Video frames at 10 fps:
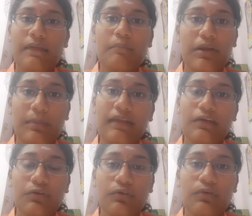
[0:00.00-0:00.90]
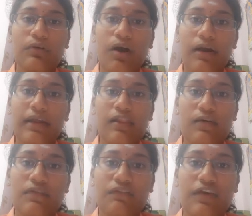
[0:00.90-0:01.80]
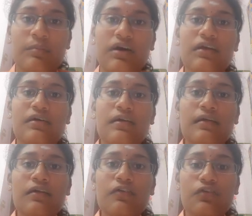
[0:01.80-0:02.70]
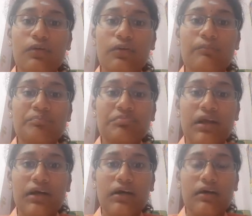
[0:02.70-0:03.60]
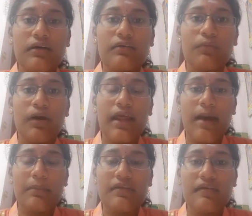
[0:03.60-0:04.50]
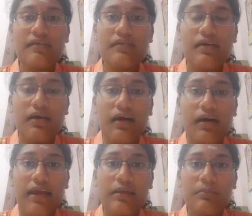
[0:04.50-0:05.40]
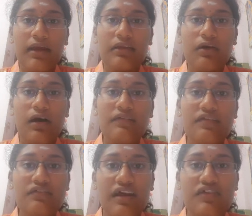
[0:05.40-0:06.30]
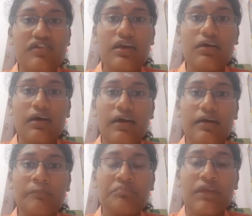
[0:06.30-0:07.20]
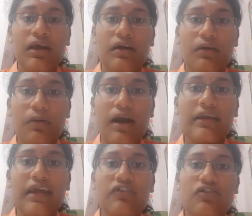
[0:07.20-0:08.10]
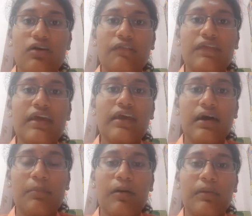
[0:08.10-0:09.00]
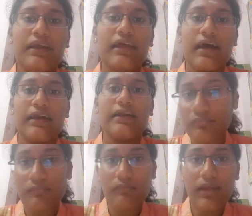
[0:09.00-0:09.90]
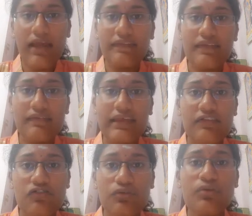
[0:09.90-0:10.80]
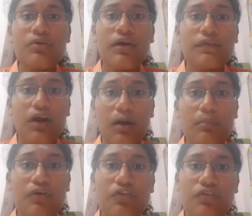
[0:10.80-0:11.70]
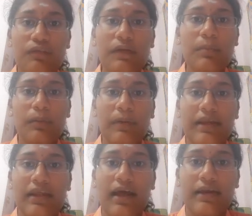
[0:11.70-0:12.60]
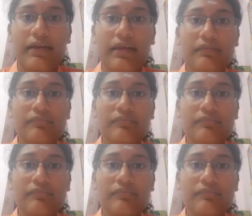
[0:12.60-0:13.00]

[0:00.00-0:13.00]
between the 2 condyles of the femur. So what happens is it might cause a stretching or a coarctation of the popliteal artery, and this leads to thrombosis of the popliteal artery.